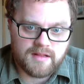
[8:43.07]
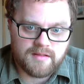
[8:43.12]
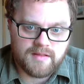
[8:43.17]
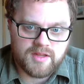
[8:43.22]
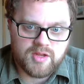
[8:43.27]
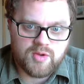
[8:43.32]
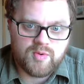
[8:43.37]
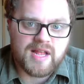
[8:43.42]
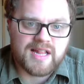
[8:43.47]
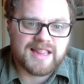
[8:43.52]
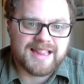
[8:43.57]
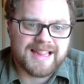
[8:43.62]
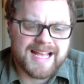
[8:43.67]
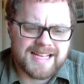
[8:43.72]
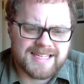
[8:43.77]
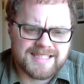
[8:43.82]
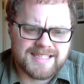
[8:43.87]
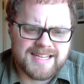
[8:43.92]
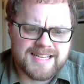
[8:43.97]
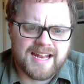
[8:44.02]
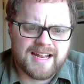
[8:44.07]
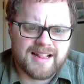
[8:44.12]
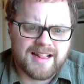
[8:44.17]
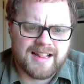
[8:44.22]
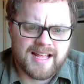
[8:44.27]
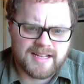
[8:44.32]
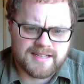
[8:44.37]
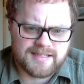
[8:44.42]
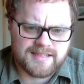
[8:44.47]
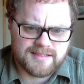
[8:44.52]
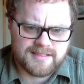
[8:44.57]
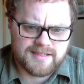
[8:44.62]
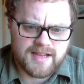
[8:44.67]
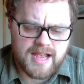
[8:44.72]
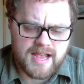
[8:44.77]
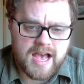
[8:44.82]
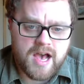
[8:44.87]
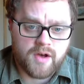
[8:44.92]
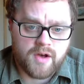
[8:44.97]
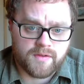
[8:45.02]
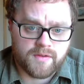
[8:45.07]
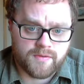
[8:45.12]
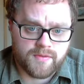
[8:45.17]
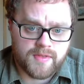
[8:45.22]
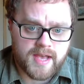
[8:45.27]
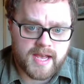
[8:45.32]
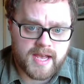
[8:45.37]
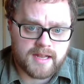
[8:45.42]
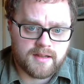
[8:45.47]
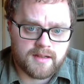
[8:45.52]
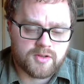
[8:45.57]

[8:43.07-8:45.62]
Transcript: you get less and less out of that